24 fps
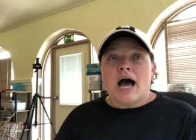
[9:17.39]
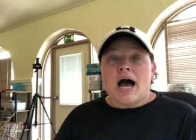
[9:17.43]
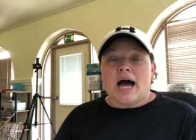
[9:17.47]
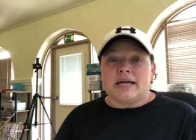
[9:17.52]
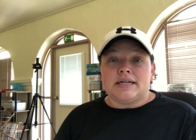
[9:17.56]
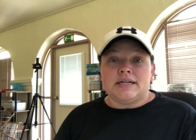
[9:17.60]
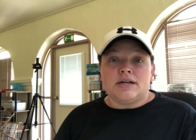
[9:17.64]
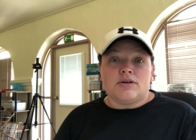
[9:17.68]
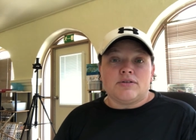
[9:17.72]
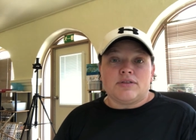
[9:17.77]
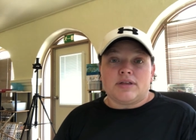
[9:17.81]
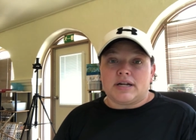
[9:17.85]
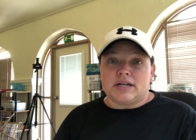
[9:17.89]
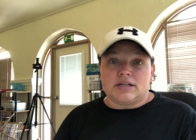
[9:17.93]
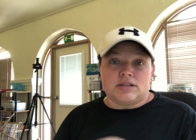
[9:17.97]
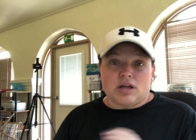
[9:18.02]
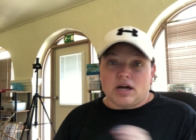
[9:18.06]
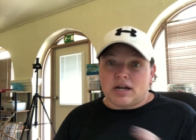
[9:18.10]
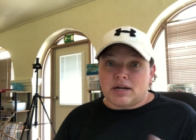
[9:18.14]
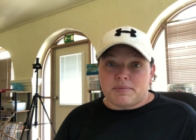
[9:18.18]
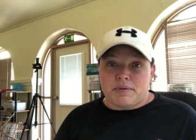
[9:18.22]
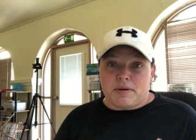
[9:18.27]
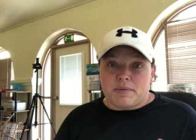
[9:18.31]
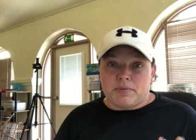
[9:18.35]
I know that a
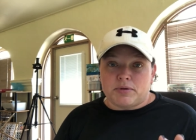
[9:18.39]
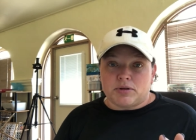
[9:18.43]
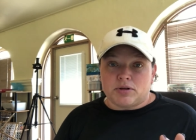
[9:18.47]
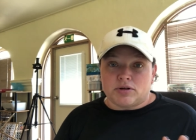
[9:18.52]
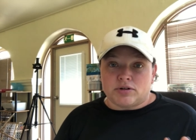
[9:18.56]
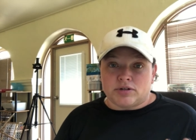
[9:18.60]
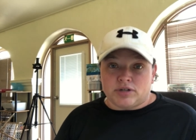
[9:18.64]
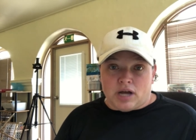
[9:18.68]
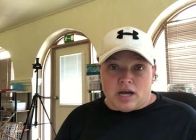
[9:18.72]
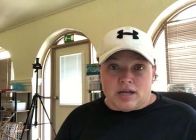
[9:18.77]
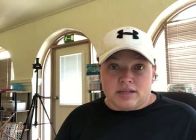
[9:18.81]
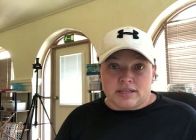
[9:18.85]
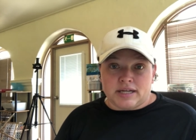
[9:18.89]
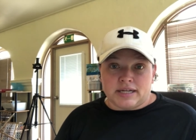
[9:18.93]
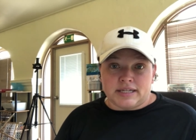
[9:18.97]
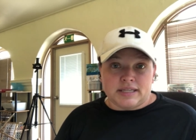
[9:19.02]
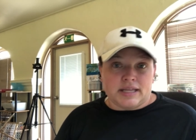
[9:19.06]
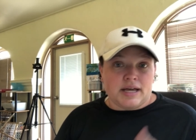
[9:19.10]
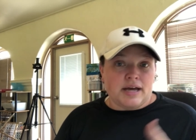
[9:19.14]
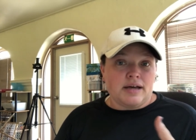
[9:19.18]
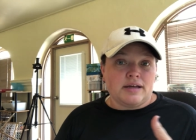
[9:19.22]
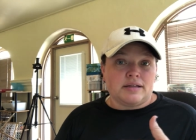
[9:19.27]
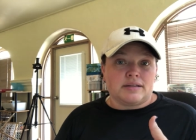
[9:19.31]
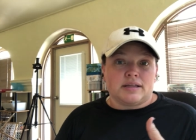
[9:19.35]
lot of people are not like
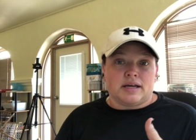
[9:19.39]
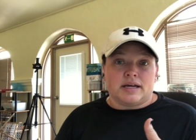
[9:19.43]
that.